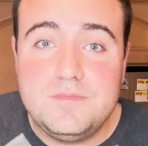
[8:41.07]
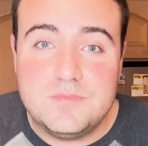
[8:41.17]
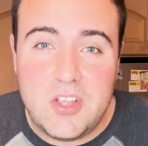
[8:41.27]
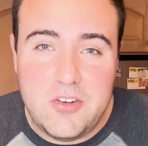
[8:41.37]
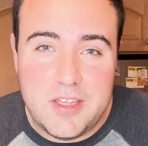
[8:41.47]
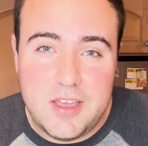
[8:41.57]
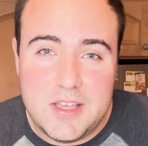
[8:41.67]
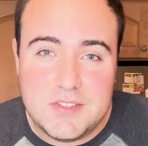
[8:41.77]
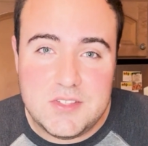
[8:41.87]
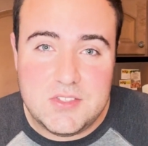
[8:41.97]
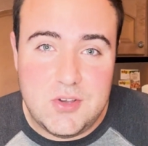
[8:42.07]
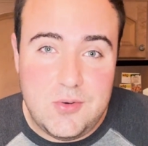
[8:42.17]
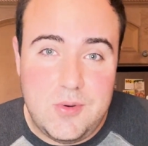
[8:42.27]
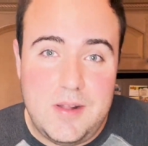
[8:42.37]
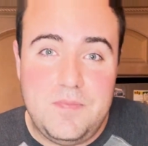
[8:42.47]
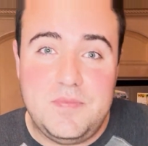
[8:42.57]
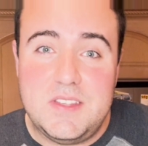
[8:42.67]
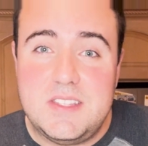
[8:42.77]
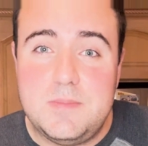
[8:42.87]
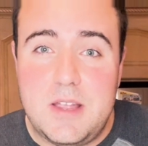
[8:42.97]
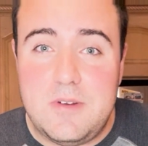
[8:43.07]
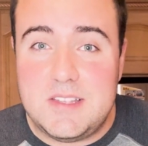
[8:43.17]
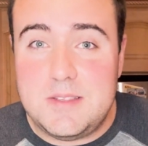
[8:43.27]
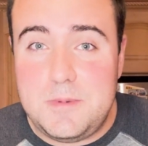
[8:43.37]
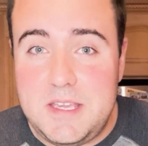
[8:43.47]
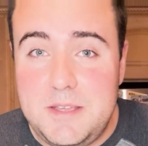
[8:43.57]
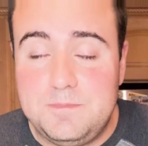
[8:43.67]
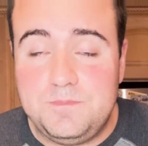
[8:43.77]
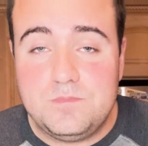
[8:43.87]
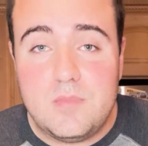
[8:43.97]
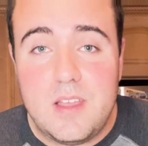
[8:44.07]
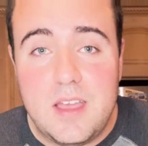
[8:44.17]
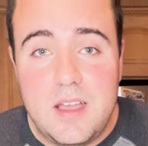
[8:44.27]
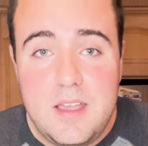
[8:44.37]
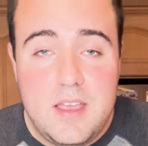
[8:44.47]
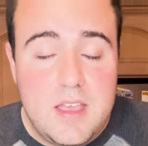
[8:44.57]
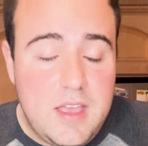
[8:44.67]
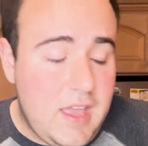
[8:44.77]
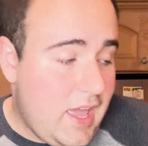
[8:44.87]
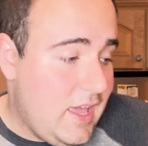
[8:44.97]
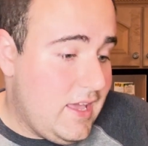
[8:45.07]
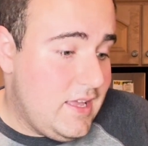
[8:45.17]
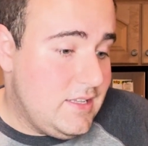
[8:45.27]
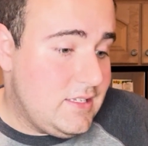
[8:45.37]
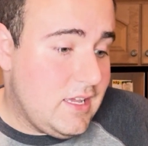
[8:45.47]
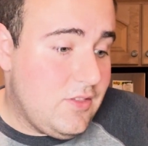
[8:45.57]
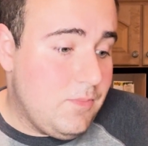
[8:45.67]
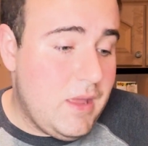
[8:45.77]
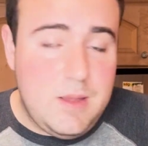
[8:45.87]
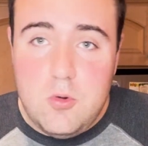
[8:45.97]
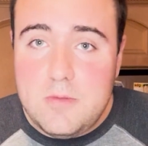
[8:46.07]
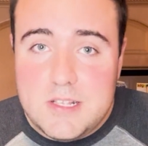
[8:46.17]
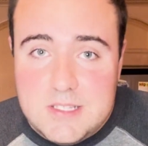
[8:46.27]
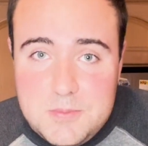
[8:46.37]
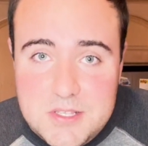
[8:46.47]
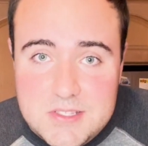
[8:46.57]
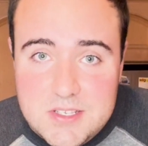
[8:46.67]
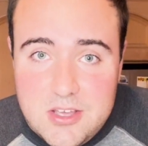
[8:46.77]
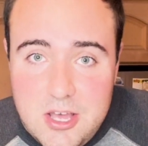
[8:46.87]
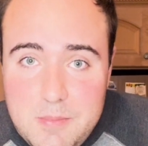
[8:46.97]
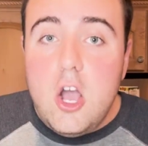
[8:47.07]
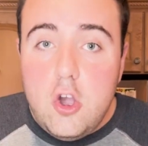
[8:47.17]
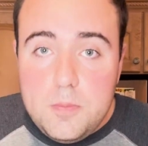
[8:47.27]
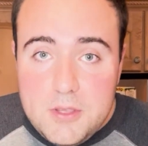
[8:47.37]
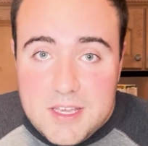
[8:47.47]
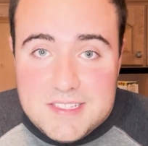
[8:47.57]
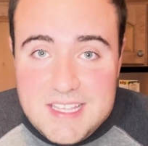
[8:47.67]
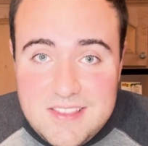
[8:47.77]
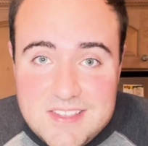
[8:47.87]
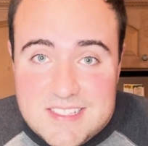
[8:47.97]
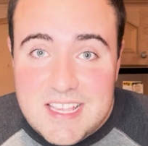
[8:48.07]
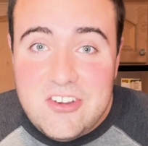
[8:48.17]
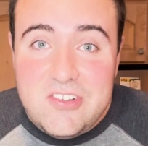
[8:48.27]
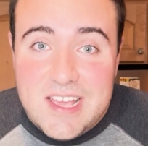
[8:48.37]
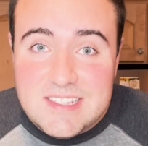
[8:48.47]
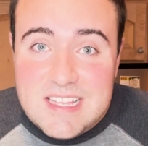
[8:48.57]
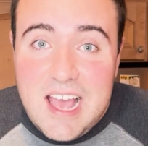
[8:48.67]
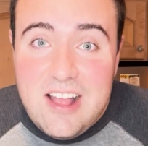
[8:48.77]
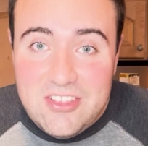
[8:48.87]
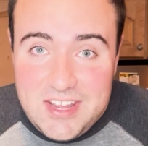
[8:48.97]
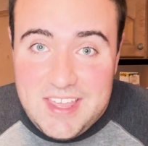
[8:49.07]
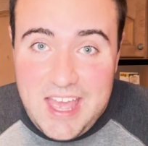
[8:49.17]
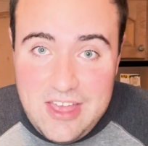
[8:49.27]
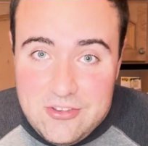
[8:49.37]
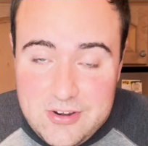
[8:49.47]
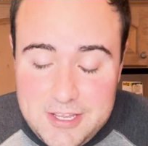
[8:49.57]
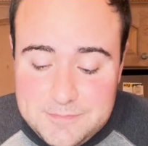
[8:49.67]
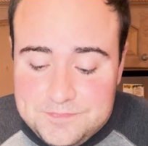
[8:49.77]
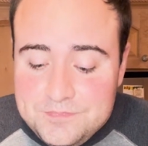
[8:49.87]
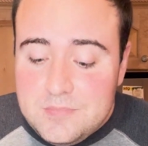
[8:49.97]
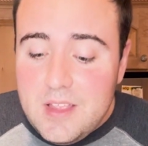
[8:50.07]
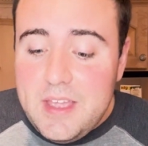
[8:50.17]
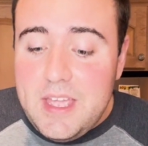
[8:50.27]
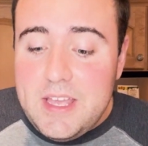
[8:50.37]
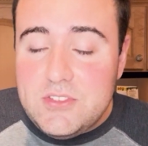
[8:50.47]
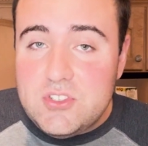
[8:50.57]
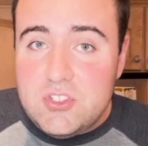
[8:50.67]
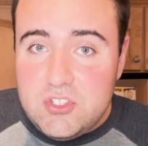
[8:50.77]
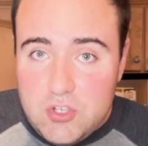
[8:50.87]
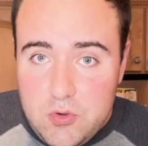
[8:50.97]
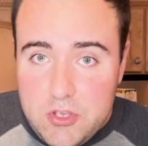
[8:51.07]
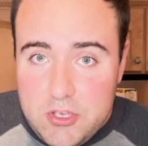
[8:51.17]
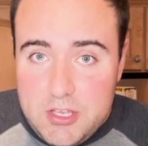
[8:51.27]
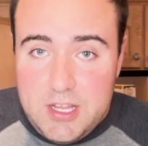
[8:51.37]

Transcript: All right, guys, so this is my recipe and many more recipes to come. I hope you guys eat this at your next holiday gathering. It's so good.